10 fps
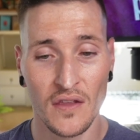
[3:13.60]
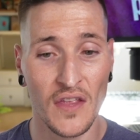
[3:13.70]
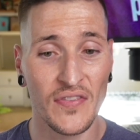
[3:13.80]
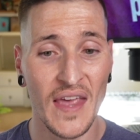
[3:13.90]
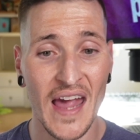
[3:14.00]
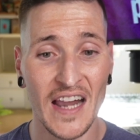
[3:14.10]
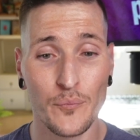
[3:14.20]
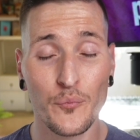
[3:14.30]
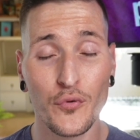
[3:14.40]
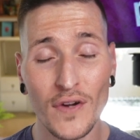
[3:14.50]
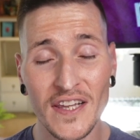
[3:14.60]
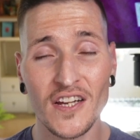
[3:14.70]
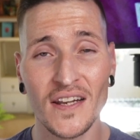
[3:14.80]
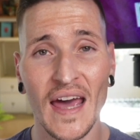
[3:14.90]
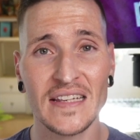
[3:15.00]
that they had a pretty
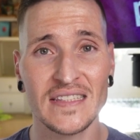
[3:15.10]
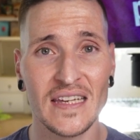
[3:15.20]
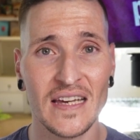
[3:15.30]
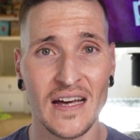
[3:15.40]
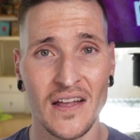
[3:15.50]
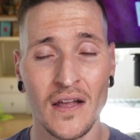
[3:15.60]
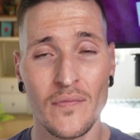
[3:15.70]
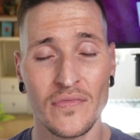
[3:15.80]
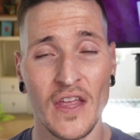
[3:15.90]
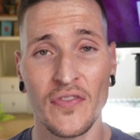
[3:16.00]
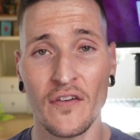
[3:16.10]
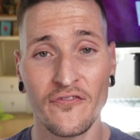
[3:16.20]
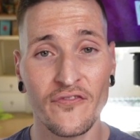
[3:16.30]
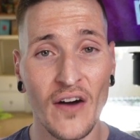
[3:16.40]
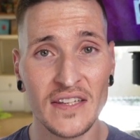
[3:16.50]
good idea that the
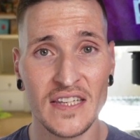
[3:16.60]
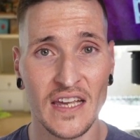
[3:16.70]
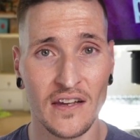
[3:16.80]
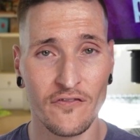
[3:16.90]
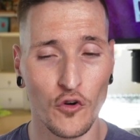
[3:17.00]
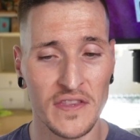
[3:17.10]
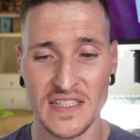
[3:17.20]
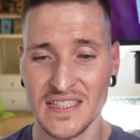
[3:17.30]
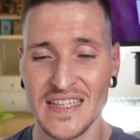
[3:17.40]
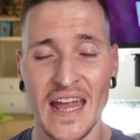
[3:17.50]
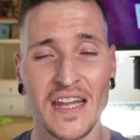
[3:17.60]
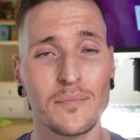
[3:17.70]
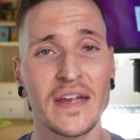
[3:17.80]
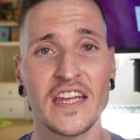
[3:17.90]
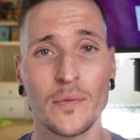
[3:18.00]
funding for this Tenet
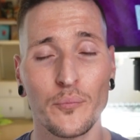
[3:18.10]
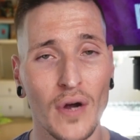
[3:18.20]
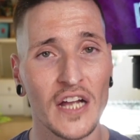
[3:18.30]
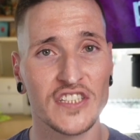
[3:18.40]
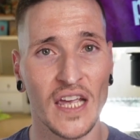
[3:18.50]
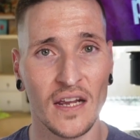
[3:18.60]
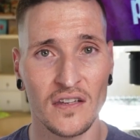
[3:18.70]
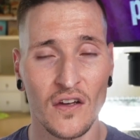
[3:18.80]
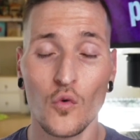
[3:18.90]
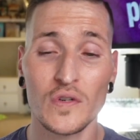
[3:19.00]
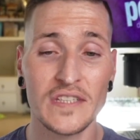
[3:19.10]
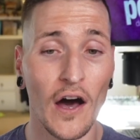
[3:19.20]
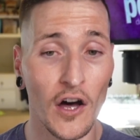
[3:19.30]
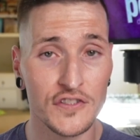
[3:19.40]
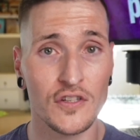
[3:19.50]
Media project was
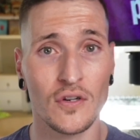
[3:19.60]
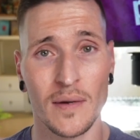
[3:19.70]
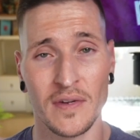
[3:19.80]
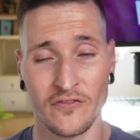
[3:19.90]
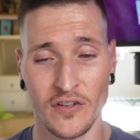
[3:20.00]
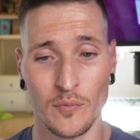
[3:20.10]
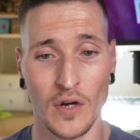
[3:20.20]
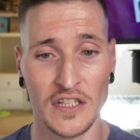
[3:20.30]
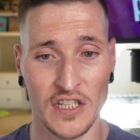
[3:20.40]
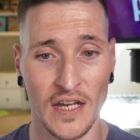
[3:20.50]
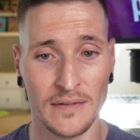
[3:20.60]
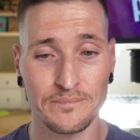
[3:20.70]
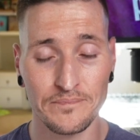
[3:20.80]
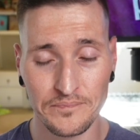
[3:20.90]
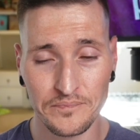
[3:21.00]
also coming from Russia.
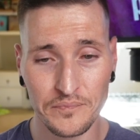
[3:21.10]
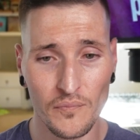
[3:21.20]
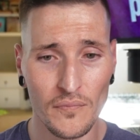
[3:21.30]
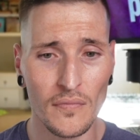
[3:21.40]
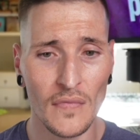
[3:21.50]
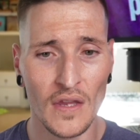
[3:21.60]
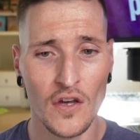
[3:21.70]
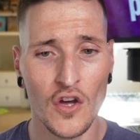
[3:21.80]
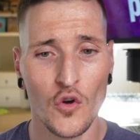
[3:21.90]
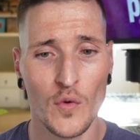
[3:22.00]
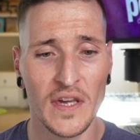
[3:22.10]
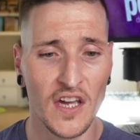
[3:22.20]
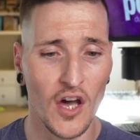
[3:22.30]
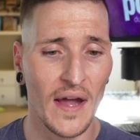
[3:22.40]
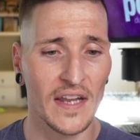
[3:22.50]
We can
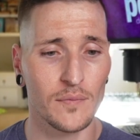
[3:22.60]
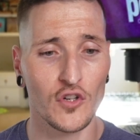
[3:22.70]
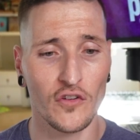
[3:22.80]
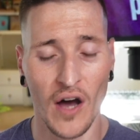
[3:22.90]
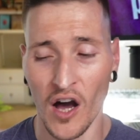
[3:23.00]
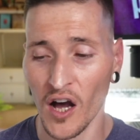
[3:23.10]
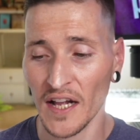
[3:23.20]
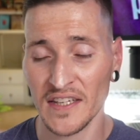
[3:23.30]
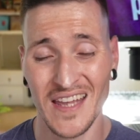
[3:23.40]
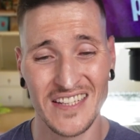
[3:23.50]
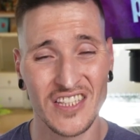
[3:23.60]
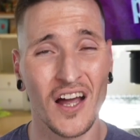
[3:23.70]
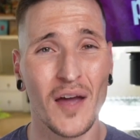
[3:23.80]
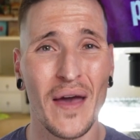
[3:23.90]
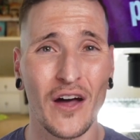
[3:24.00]
go ahead and move on and
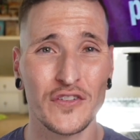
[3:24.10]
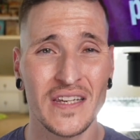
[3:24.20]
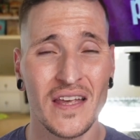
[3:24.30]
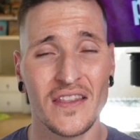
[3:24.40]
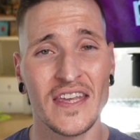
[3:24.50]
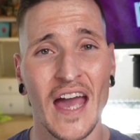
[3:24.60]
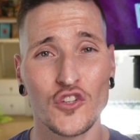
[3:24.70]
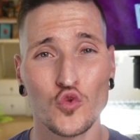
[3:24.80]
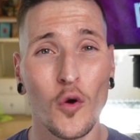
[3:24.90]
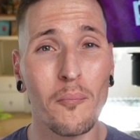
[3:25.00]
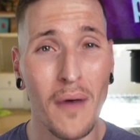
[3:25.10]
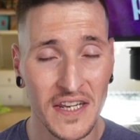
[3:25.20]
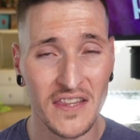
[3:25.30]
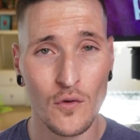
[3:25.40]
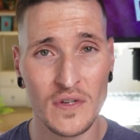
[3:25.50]
talk about the actual
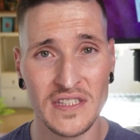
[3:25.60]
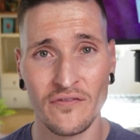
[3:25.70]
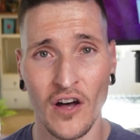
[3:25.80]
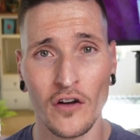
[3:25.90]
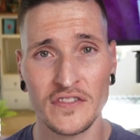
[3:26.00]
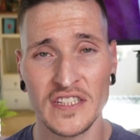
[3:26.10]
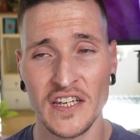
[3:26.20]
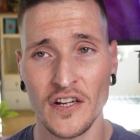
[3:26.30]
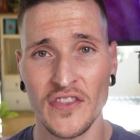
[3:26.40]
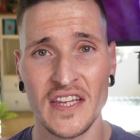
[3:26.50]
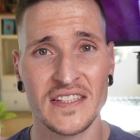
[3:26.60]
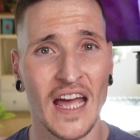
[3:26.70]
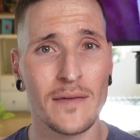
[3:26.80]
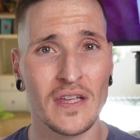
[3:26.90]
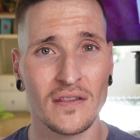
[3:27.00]
money that was involved here. The
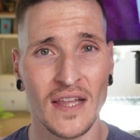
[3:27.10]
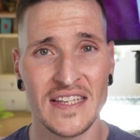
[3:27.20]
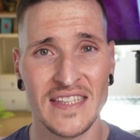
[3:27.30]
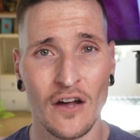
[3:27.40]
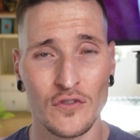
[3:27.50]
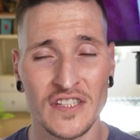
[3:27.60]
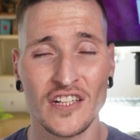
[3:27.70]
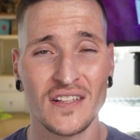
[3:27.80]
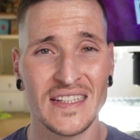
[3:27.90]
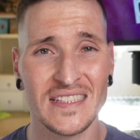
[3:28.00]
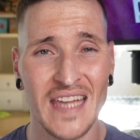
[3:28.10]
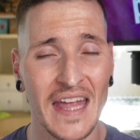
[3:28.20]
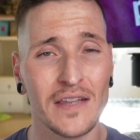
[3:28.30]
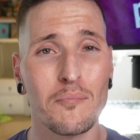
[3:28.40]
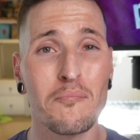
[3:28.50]
indictment lays out nearly
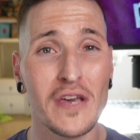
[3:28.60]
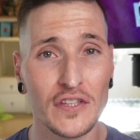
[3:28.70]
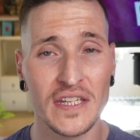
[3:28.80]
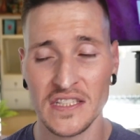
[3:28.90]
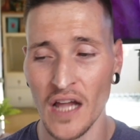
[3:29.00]
$10 million